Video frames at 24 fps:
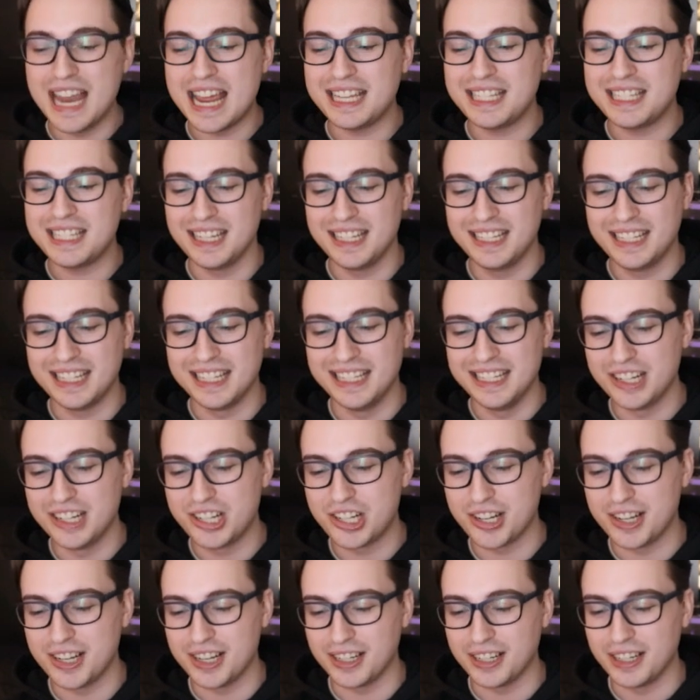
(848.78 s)
nested
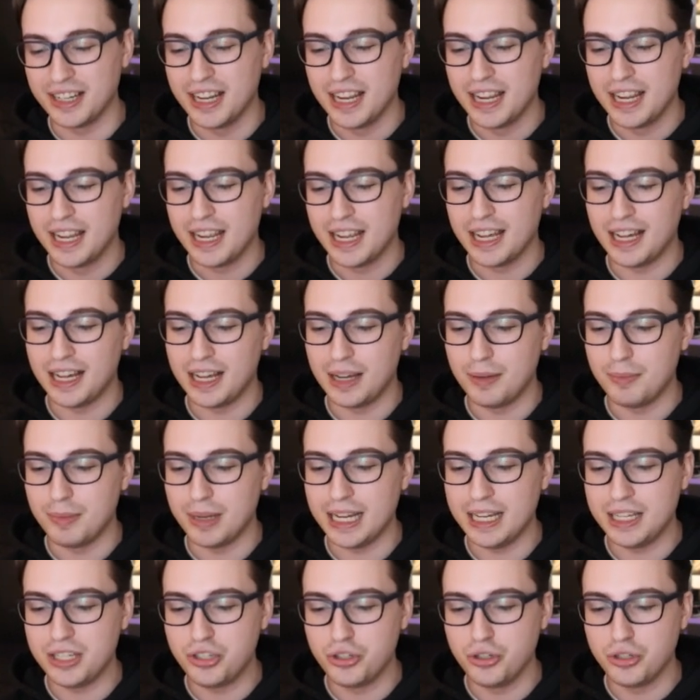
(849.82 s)
conditioning,
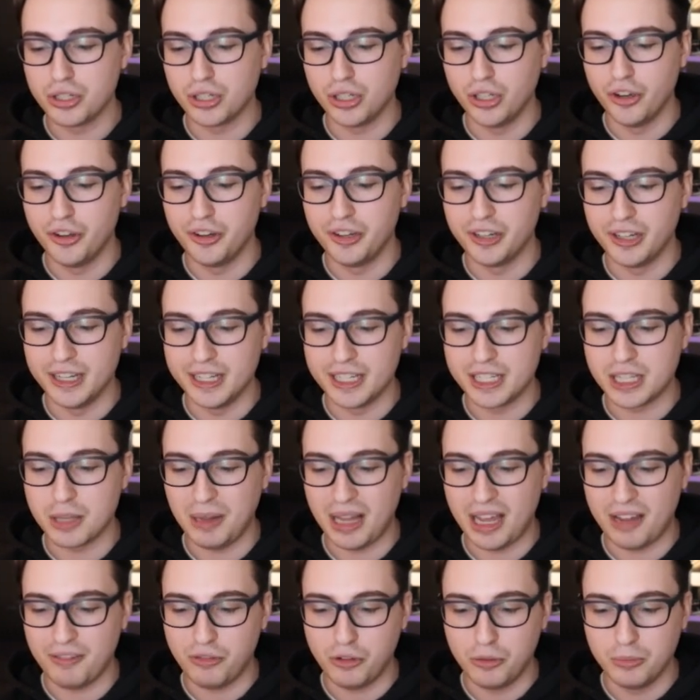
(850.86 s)
is user loaded and is
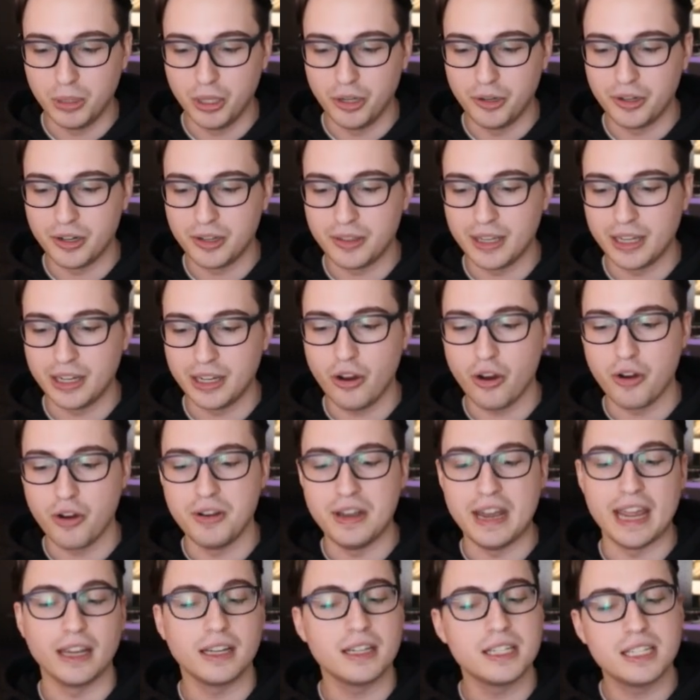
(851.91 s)
the platform loaded, then
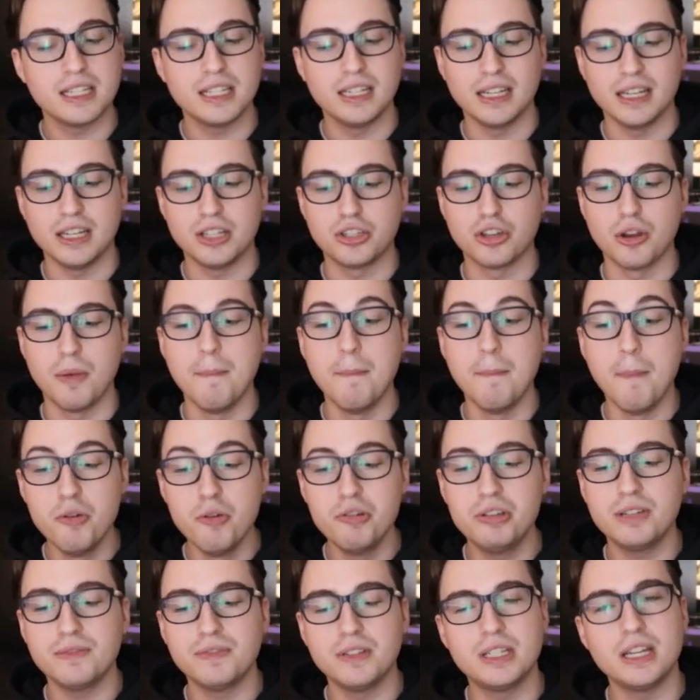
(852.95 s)
go next. And so
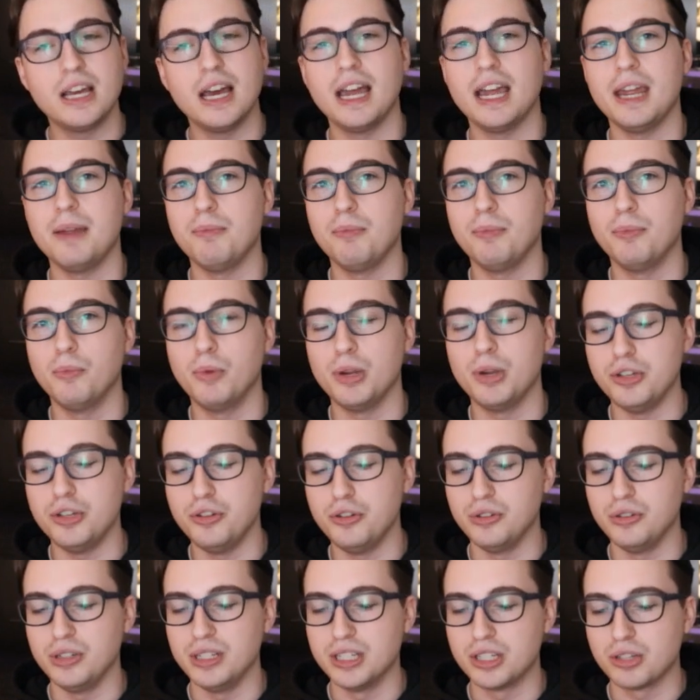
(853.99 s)
most of the time
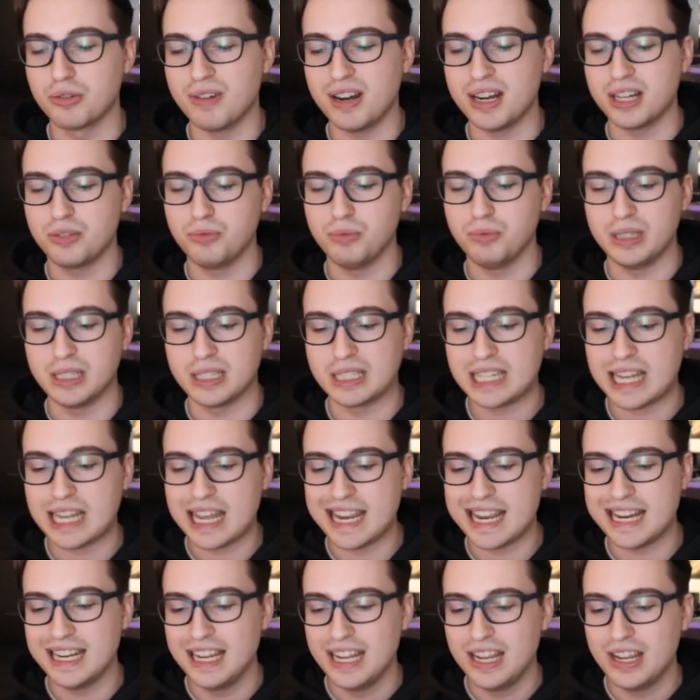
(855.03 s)
when you interact with the
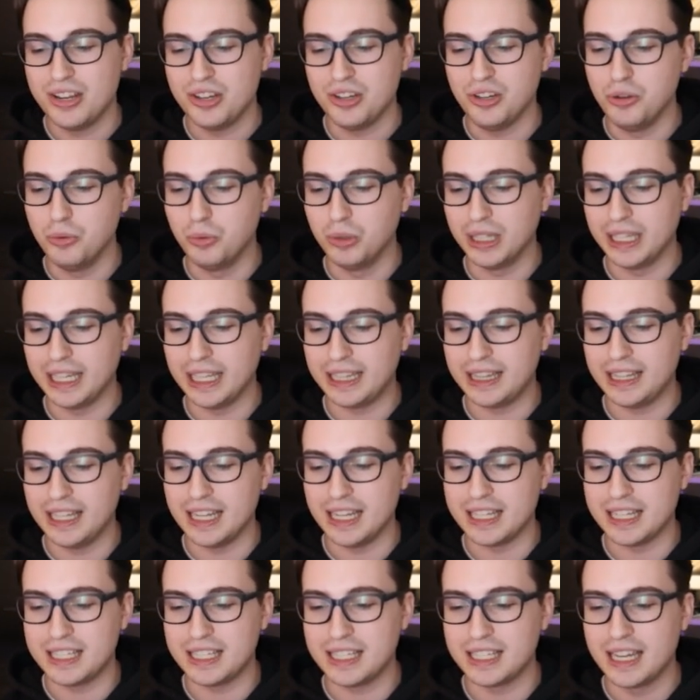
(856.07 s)
site, you will
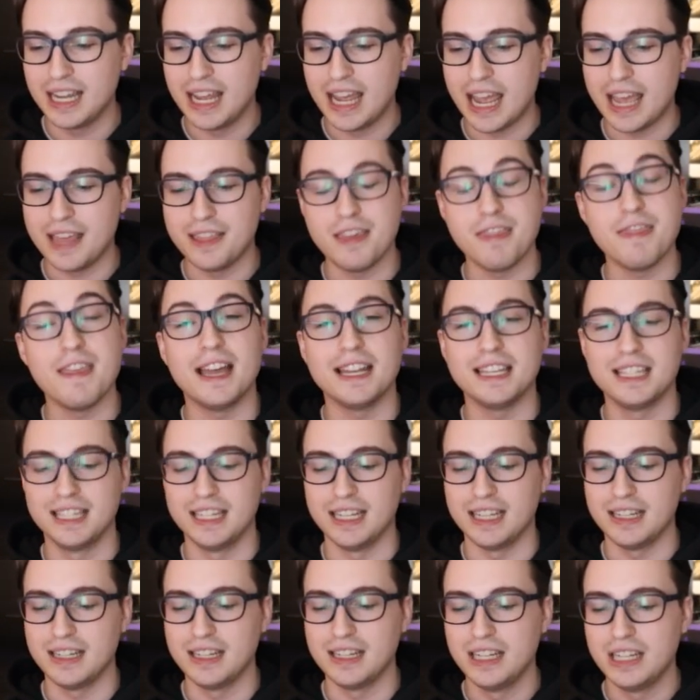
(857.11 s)
hit this and then
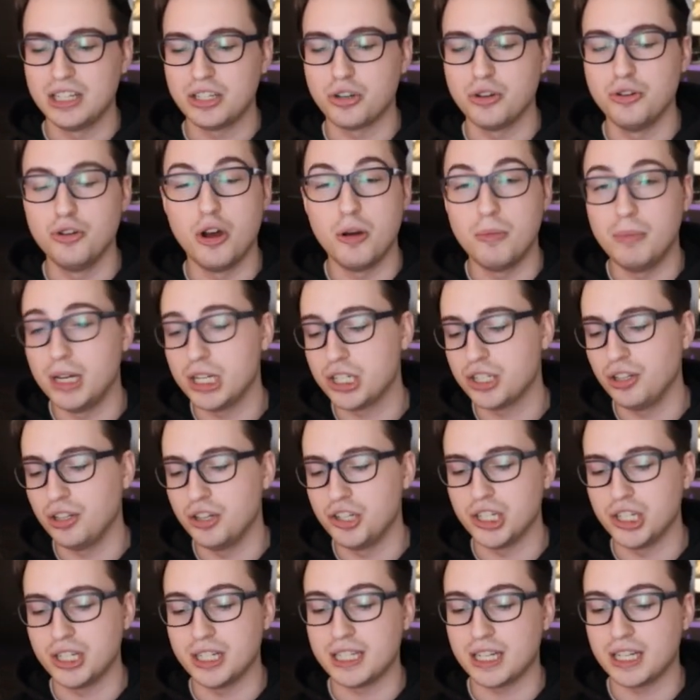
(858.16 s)
that's it. So not much
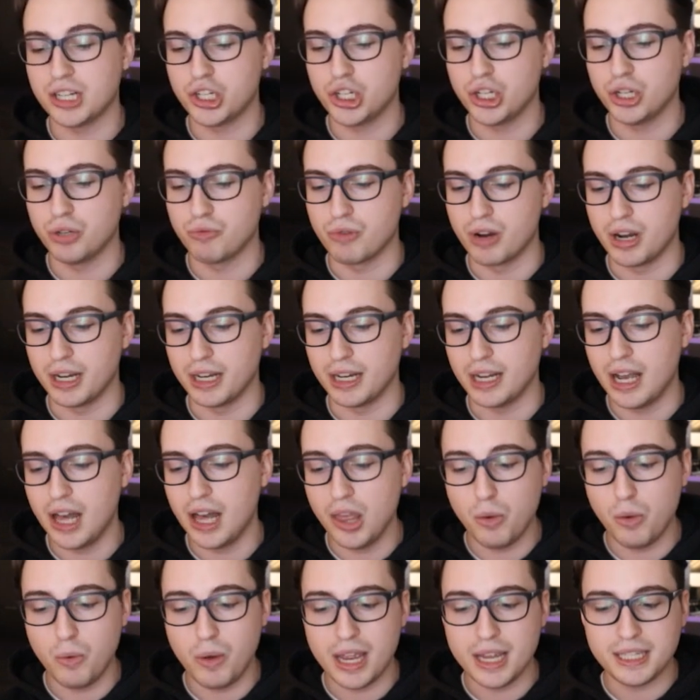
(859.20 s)
logic is actually running.
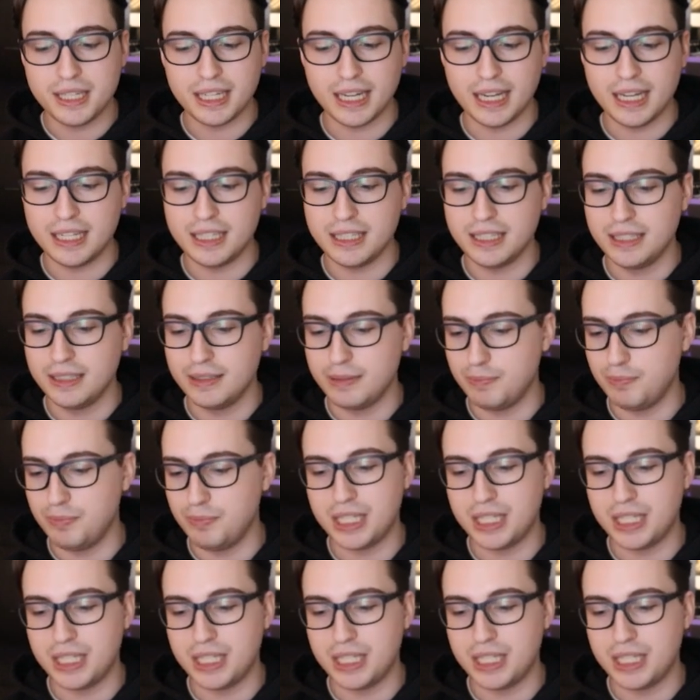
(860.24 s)
Otherwise, it